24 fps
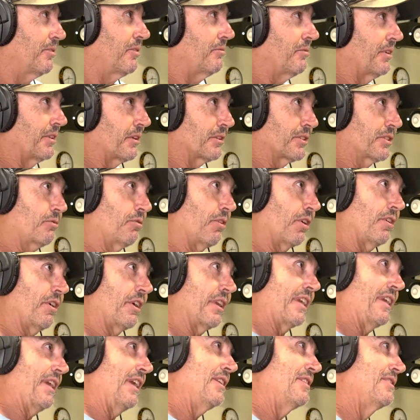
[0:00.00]
Well, there's quite a
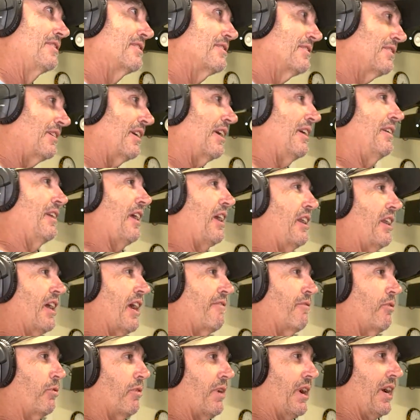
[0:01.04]
lot of kids in
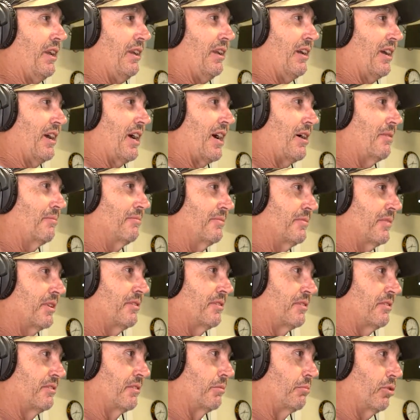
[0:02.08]
Andover Way. Um,
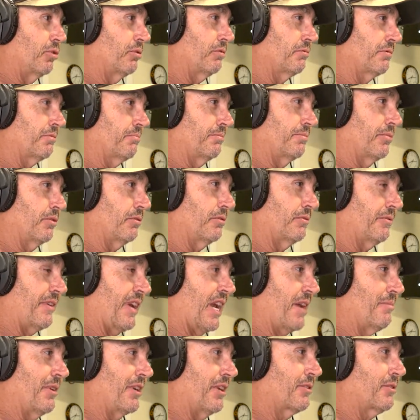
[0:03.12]
the Bull Bull
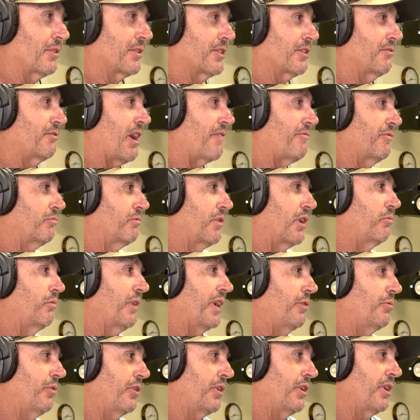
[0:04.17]
family across the road from where
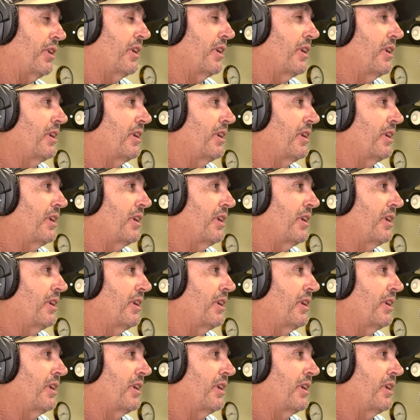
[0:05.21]
we were.